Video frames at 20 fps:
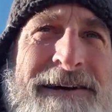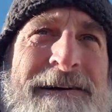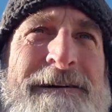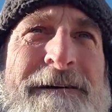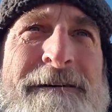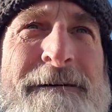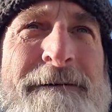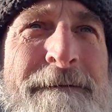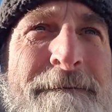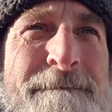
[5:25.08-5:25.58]

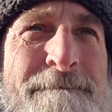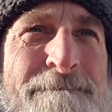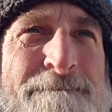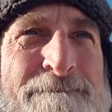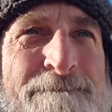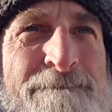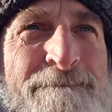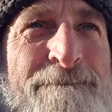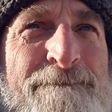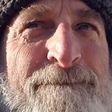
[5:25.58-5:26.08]
You know, there's
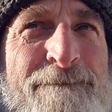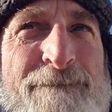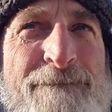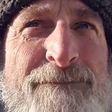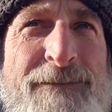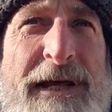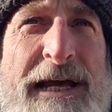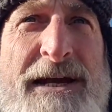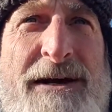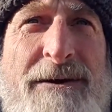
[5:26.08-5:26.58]
only one
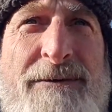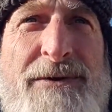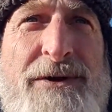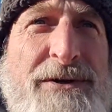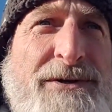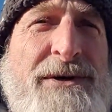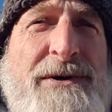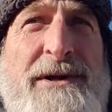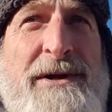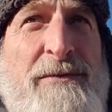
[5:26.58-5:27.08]
religion,
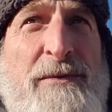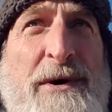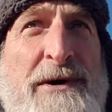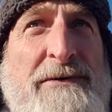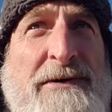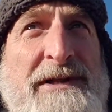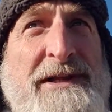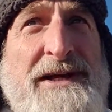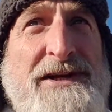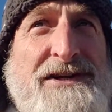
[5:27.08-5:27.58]
at least that
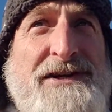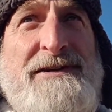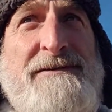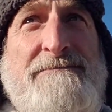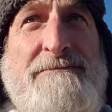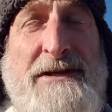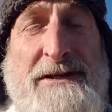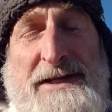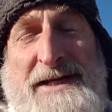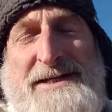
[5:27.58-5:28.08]
I'm aware
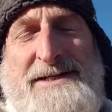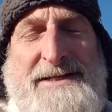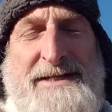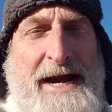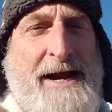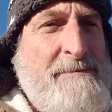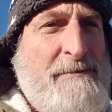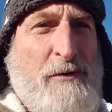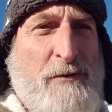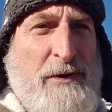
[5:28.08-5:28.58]
of,
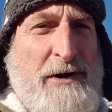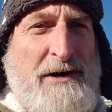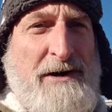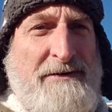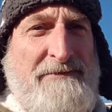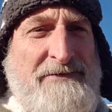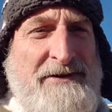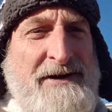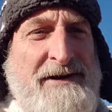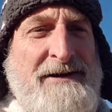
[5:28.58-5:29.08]

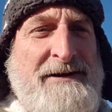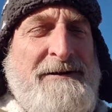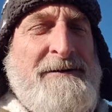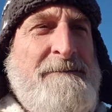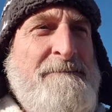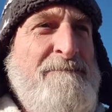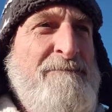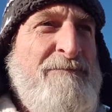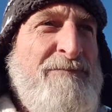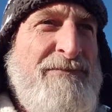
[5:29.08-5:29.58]
that
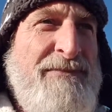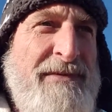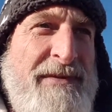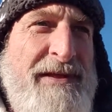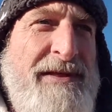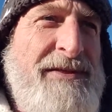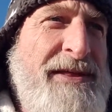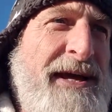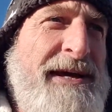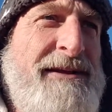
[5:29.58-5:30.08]

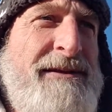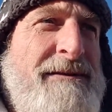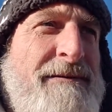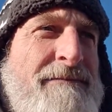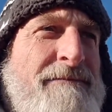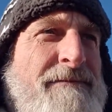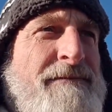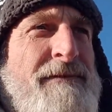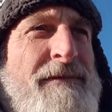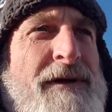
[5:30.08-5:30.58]
those
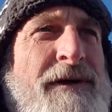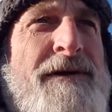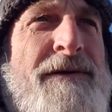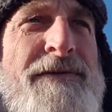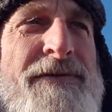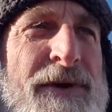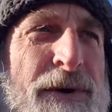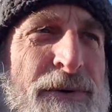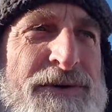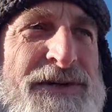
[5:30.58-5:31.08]

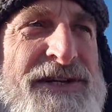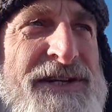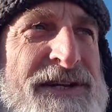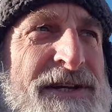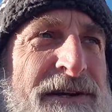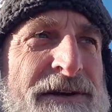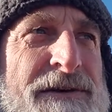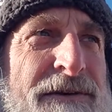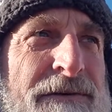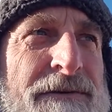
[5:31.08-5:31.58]
three
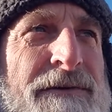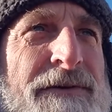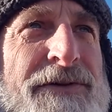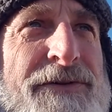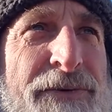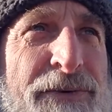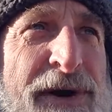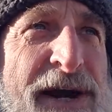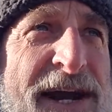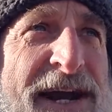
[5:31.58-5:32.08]

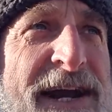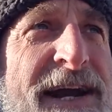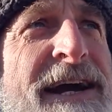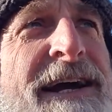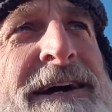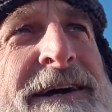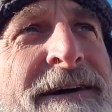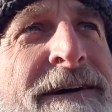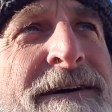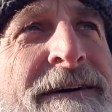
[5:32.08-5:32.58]
key
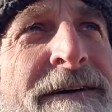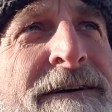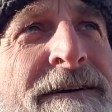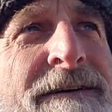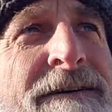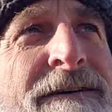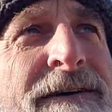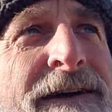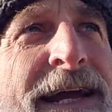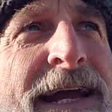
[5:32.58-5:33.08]
things
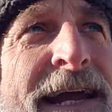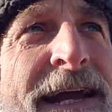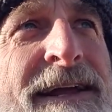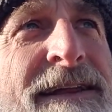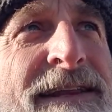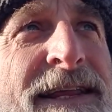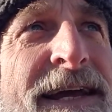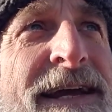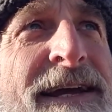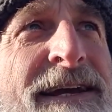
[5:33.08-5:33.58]
are
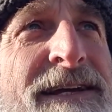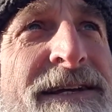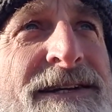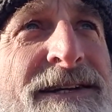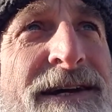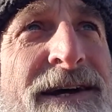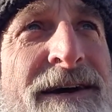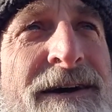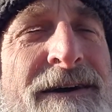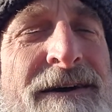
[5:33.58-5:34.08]

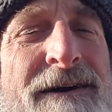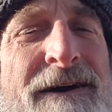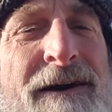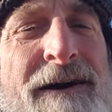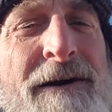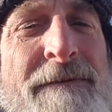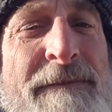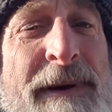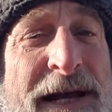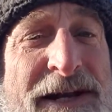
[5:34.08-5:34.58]
mentioned.
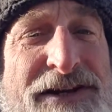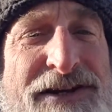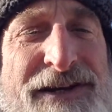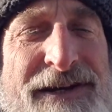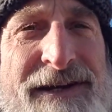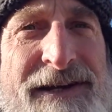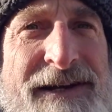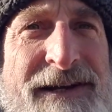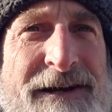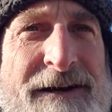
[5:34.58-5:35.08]

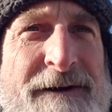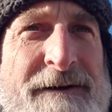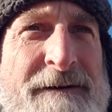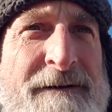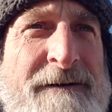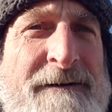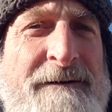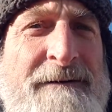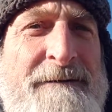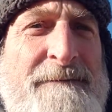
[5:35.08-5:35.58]
And they
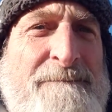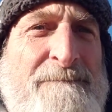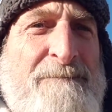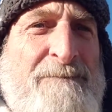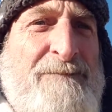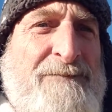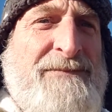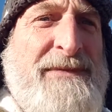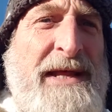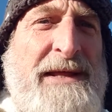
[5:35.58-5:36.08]
usually
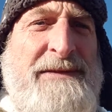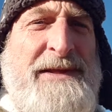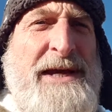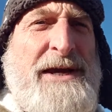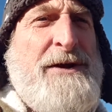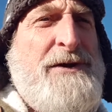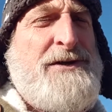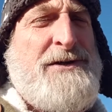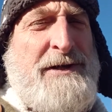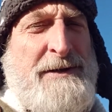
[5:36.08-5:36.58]
pertain to a
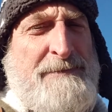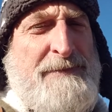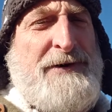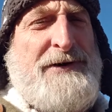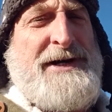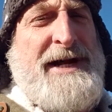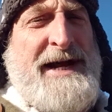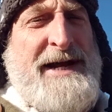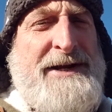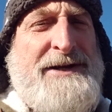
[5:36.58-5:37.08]
way
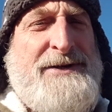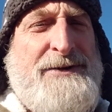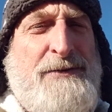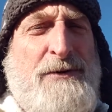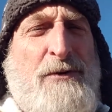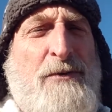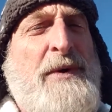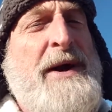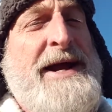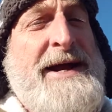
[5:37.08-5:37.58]
out,
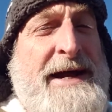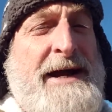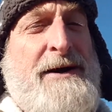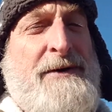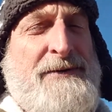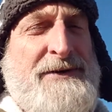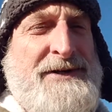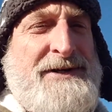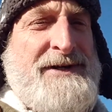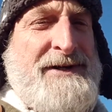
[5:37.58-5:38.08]

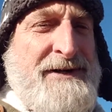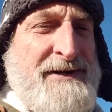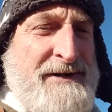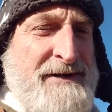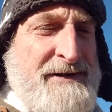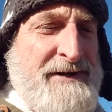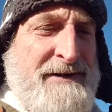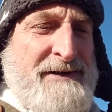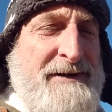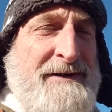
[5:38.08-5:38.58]
you know,
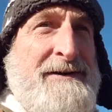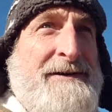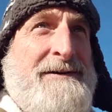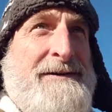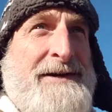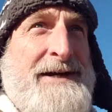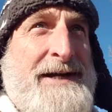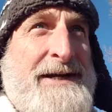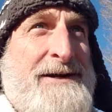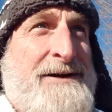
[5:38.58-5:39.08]

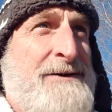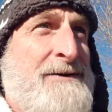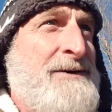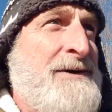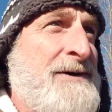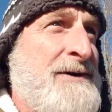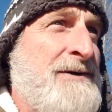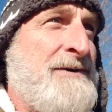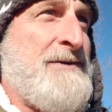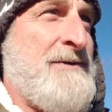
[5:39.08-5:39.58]

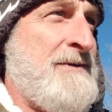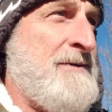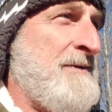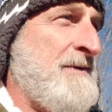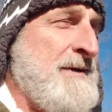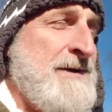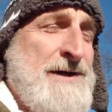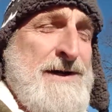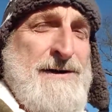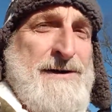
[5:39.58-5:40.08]
usually ending
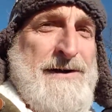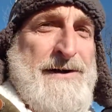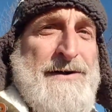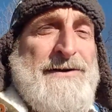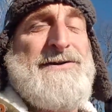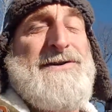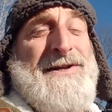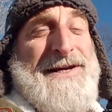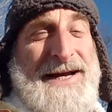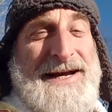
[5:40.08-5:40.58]
in Jesus
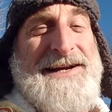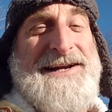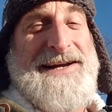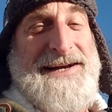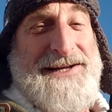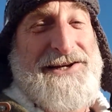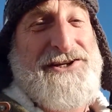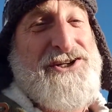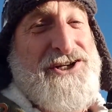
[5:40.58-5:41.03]
Christ.